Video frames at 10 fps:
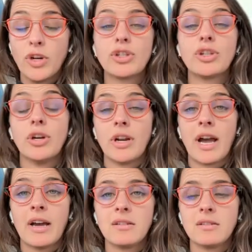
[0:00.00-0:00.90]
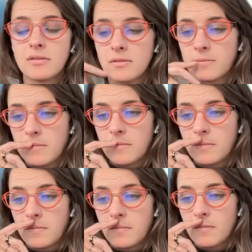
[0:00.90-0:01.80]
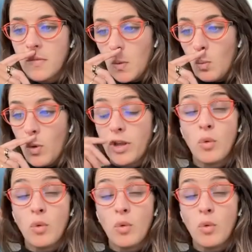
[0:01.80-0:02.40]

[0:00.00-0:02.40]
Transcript: what you're good at, what